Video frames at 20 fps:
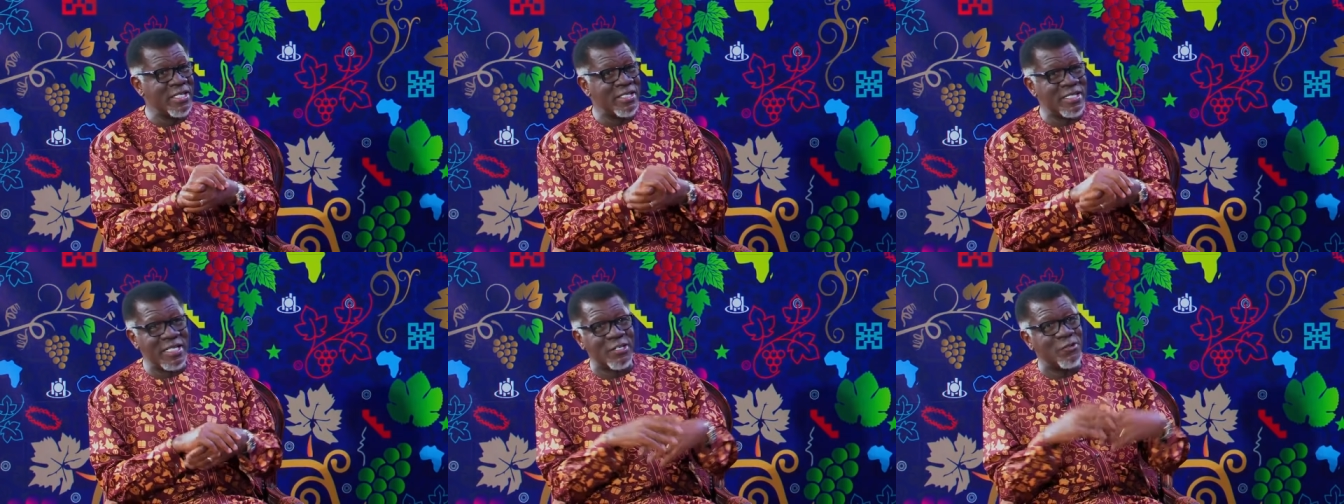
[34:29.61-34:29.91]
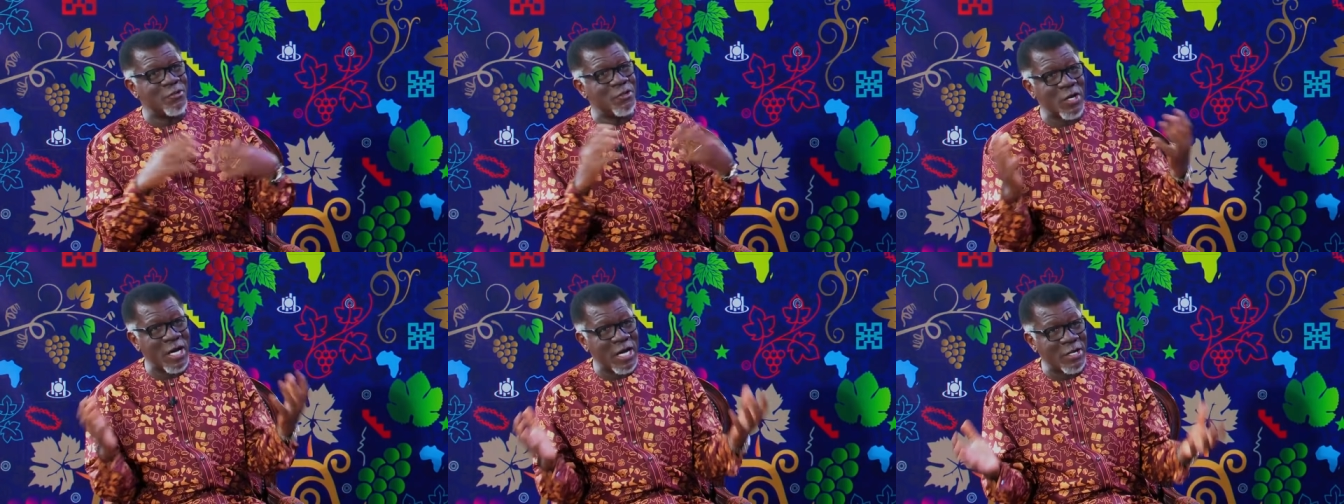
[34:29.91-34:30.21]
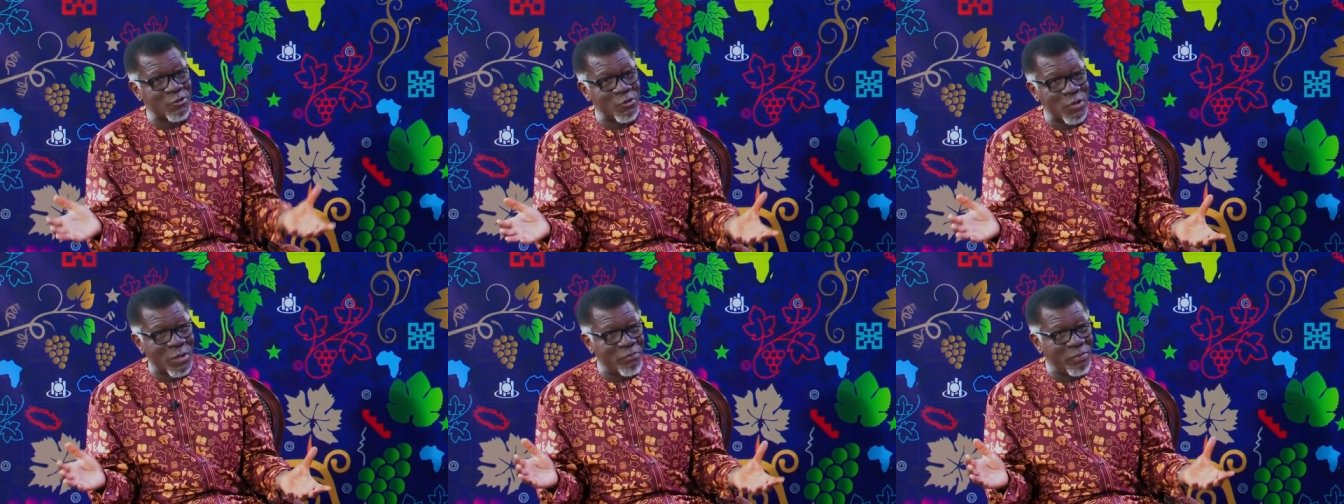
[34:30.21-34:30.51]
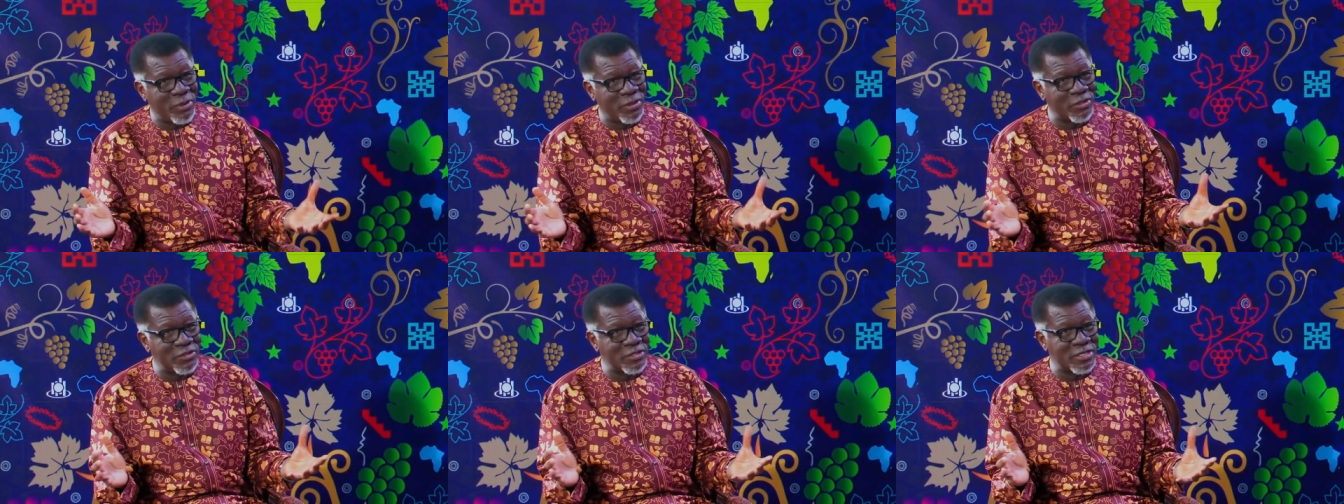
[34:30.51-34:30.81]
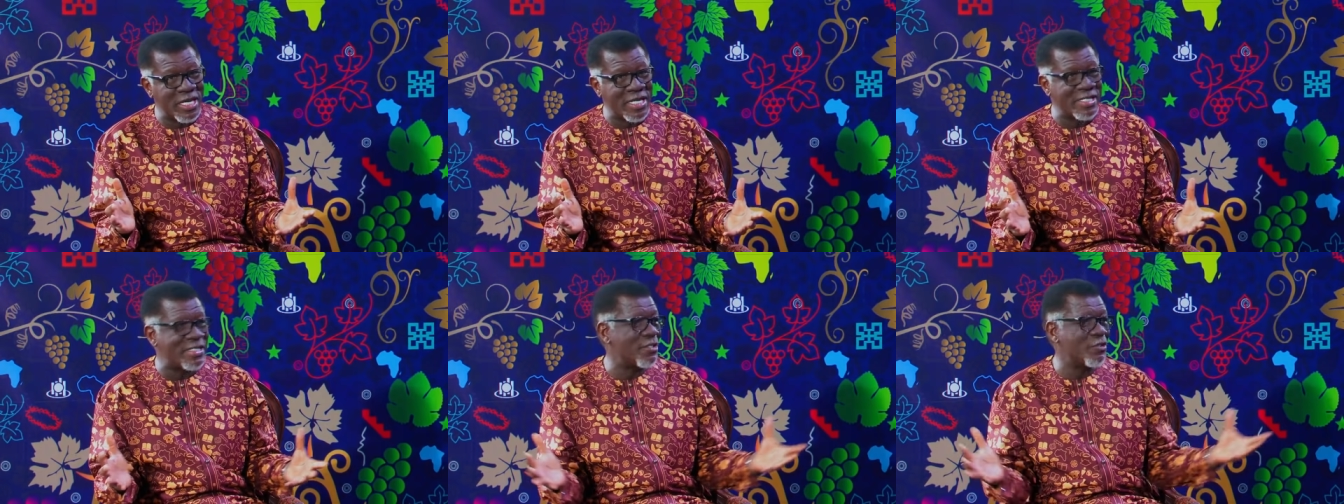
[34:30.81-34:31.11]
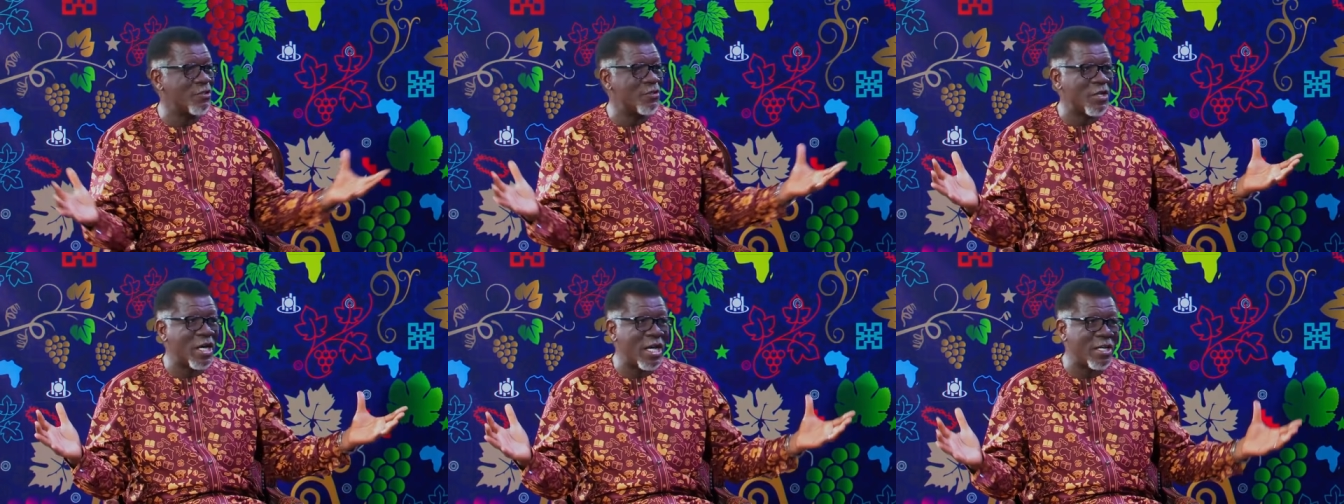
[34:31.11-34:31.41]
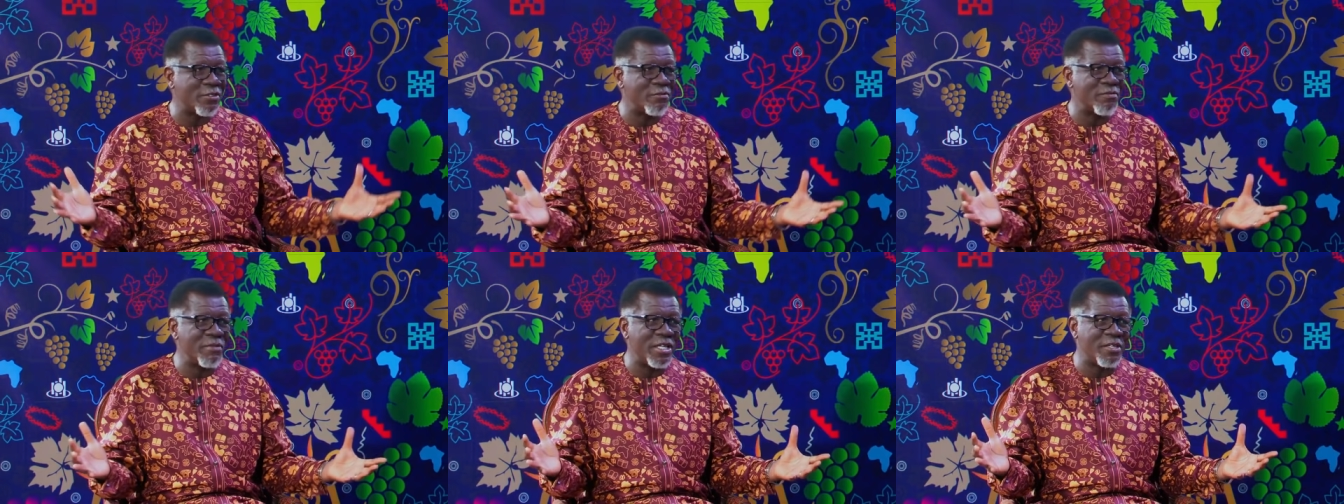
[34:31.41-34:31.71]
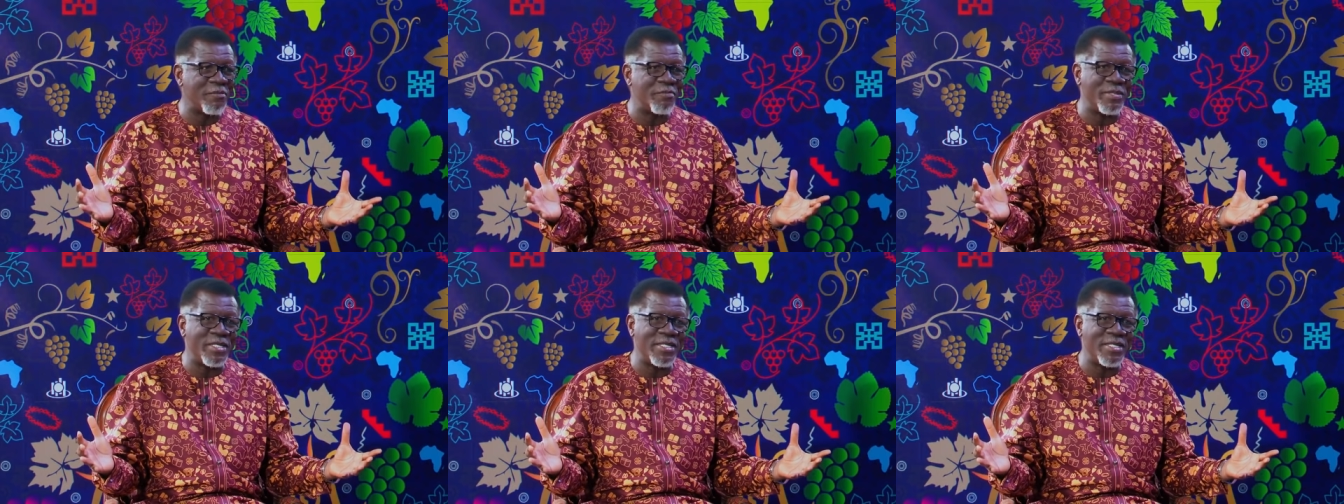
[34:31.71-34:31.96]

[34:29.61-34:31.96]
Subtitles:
They don't know how to apologize. They don't know how to make